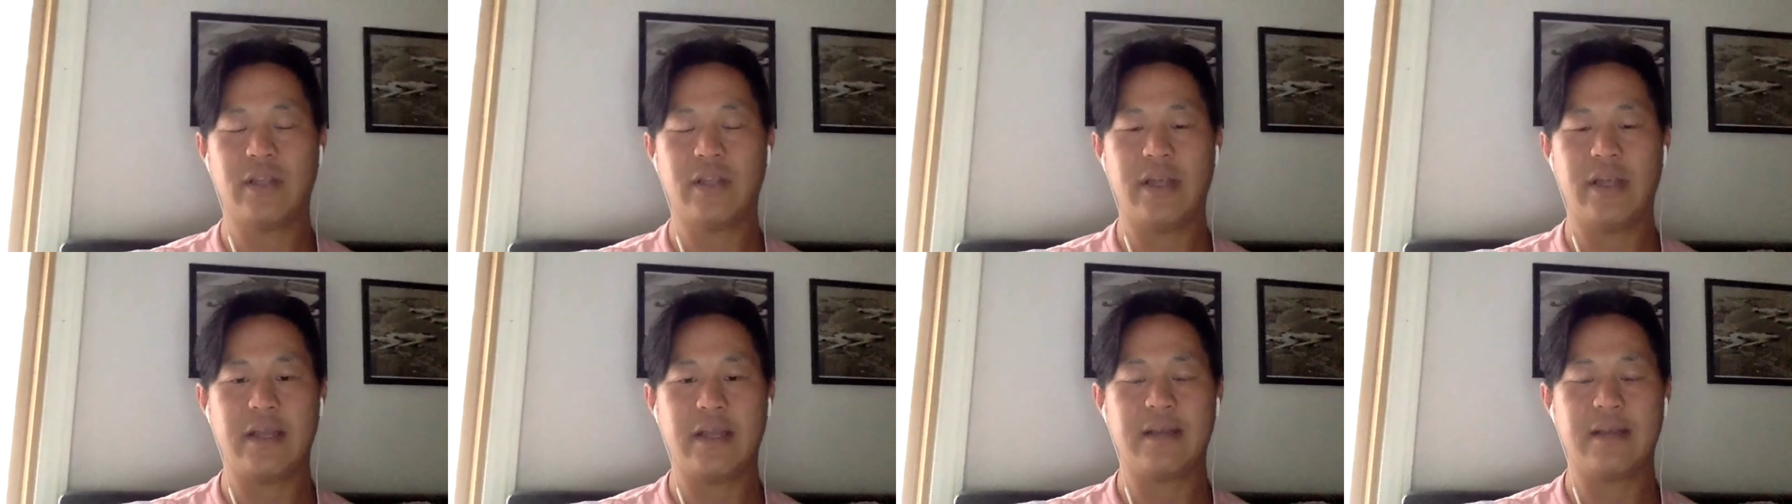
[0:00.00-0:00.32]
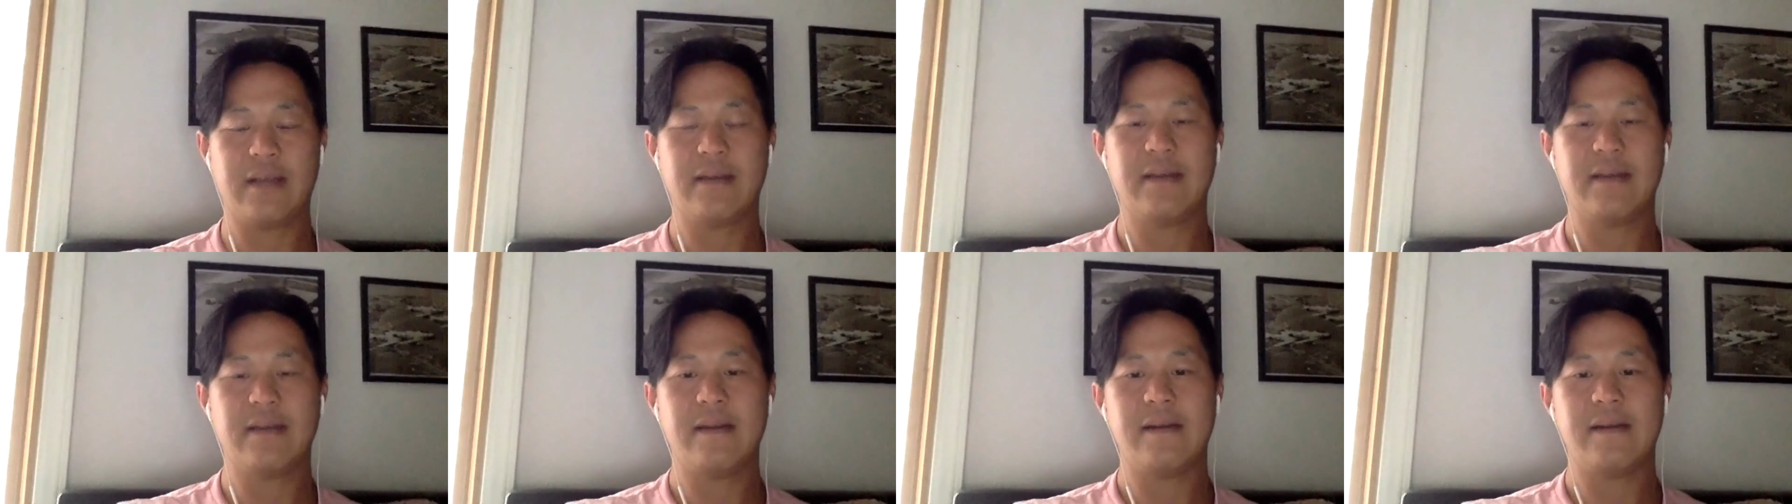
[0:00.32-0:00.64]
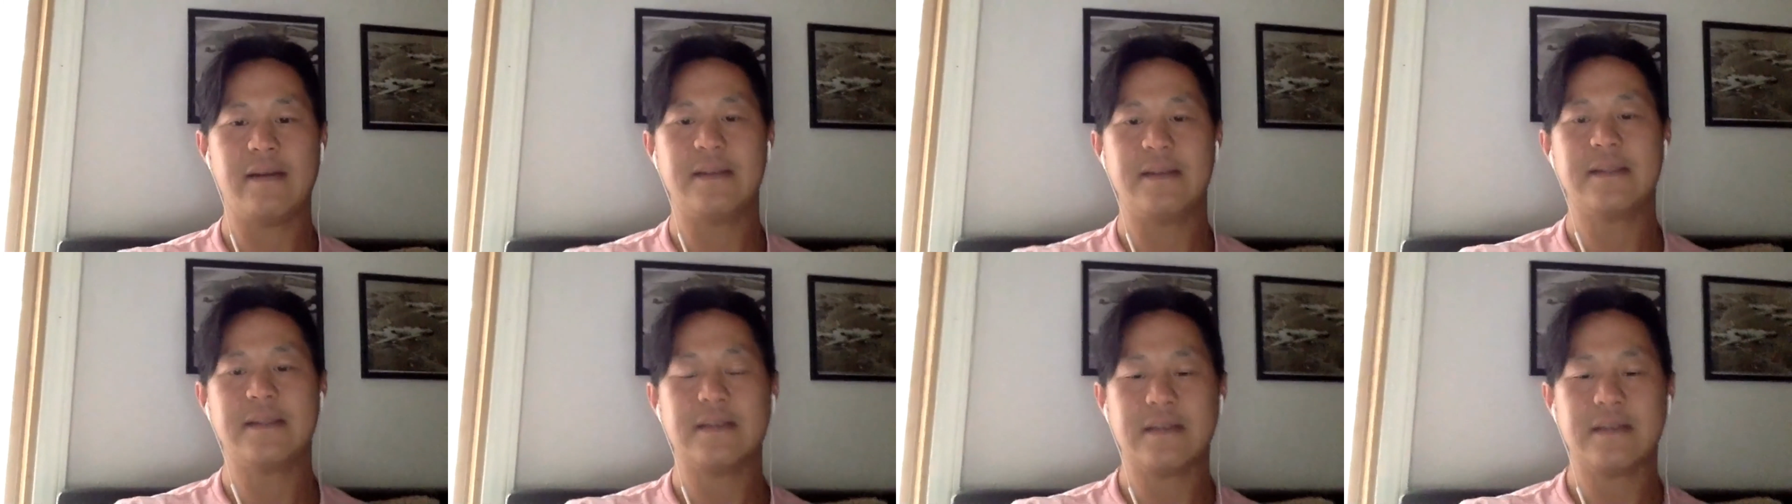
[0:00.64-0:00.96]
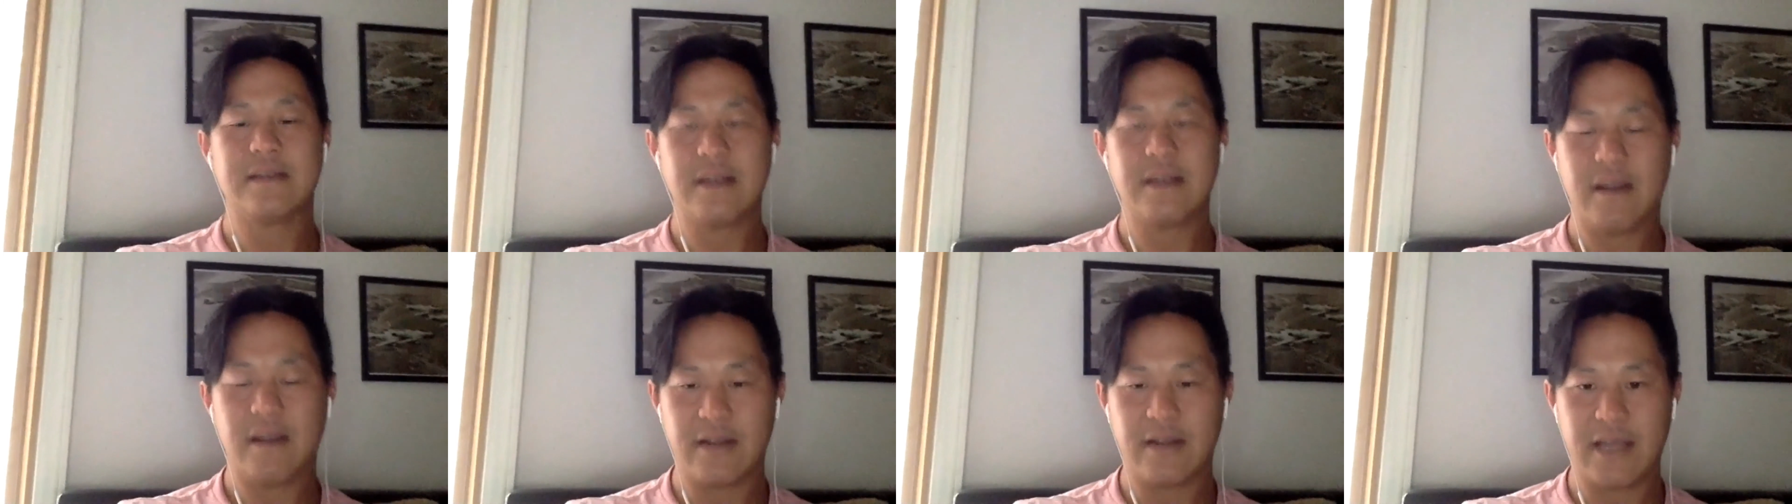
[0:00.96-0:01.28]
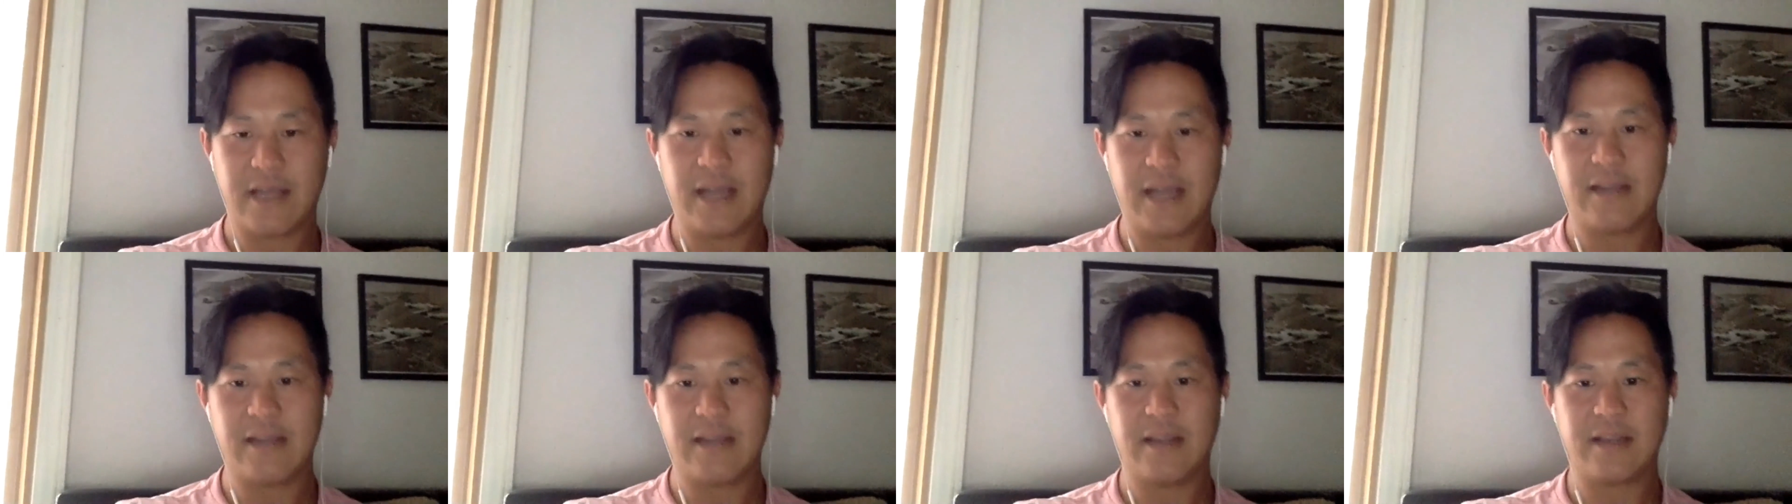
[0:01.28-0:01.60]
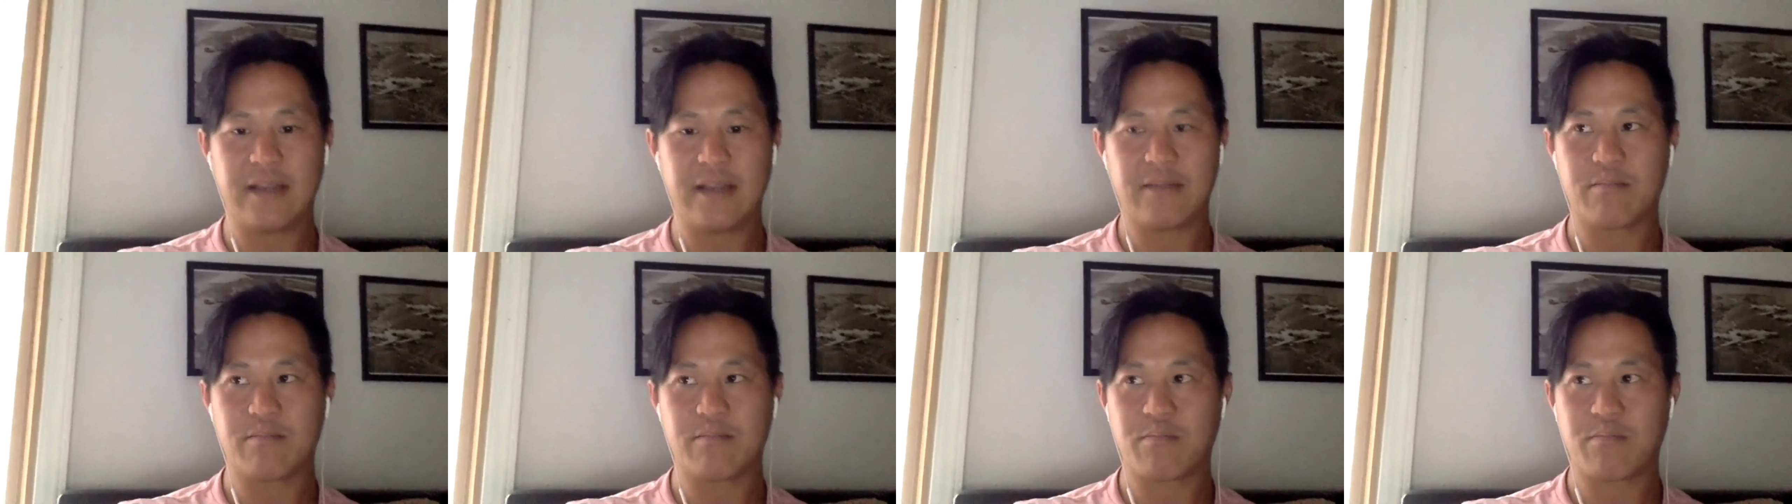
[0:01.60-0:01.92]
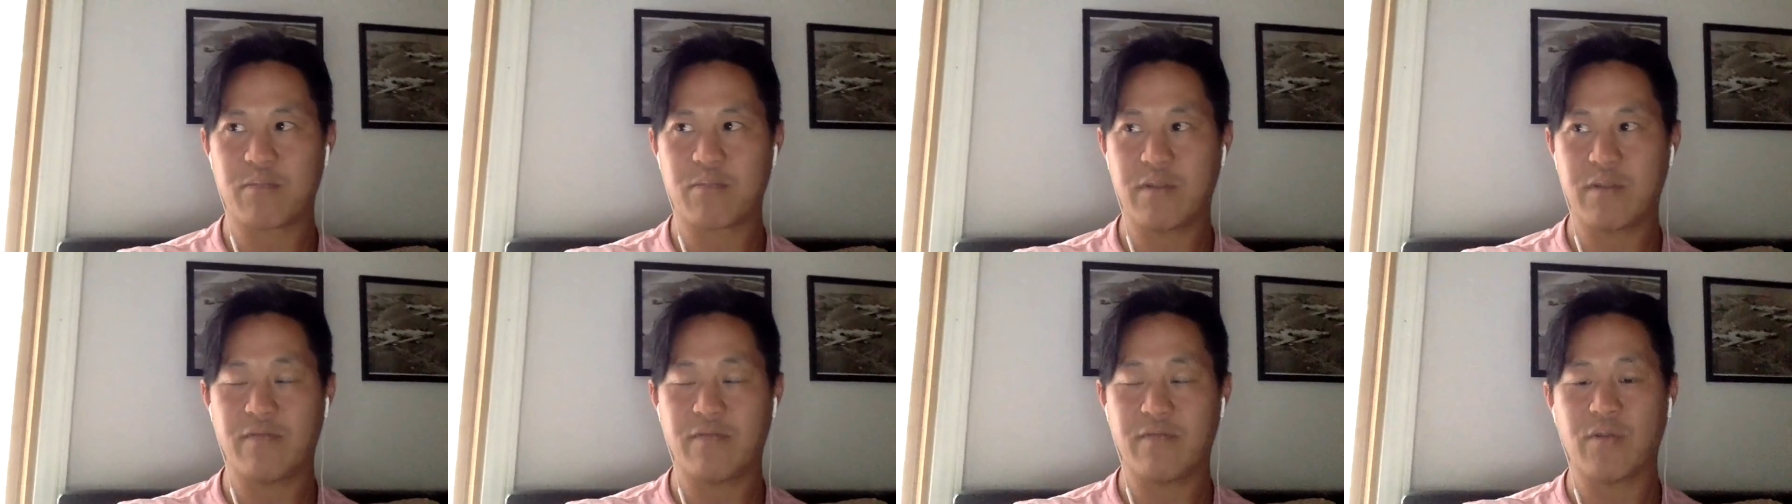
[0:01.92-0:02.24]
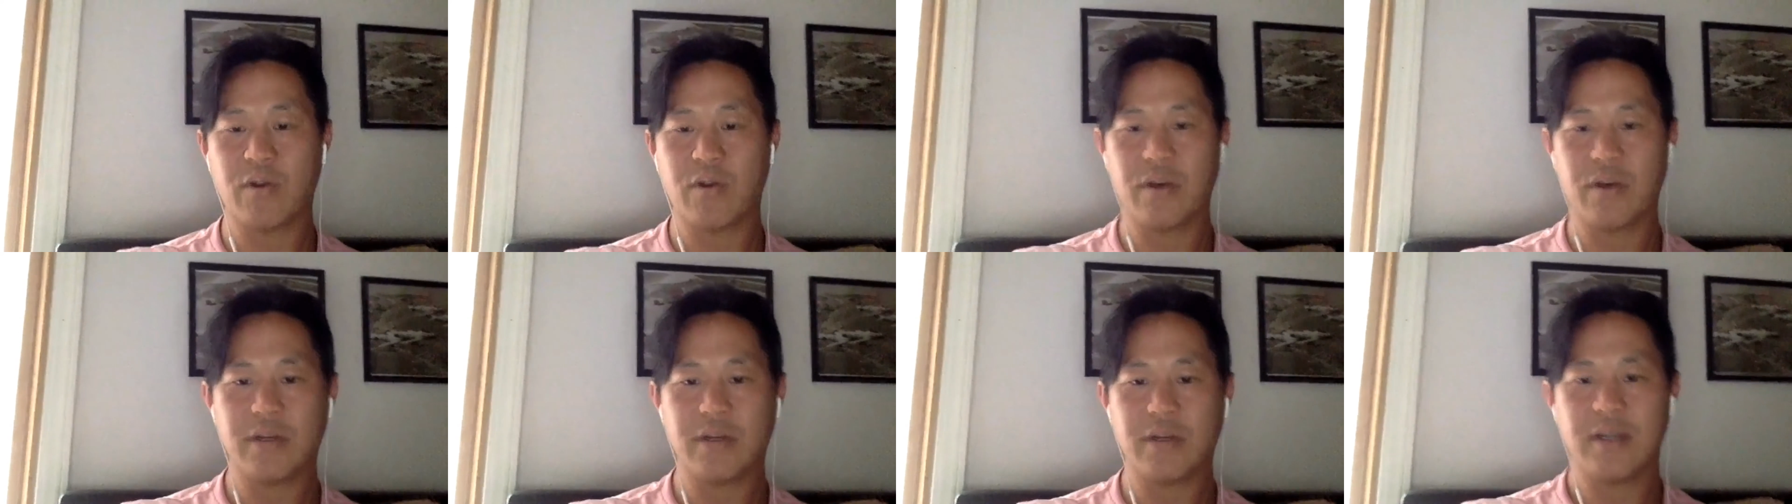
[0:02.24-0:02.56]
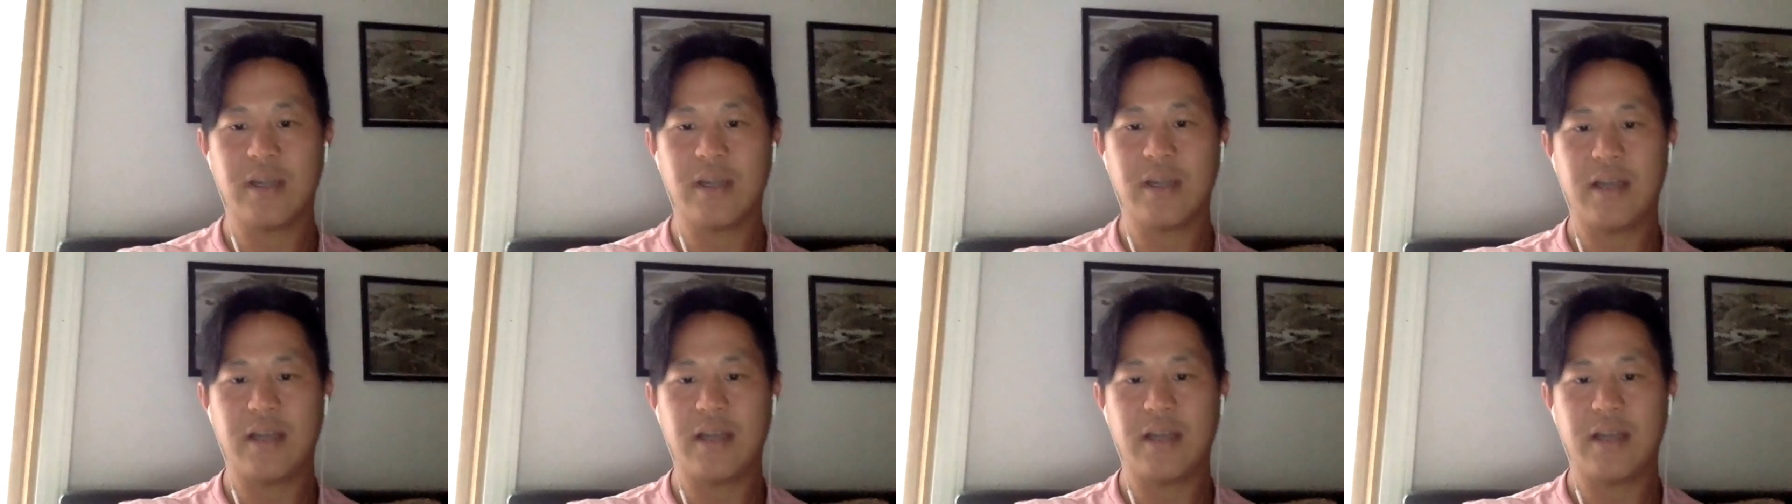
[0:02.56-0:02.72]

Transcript: like, again, like convert.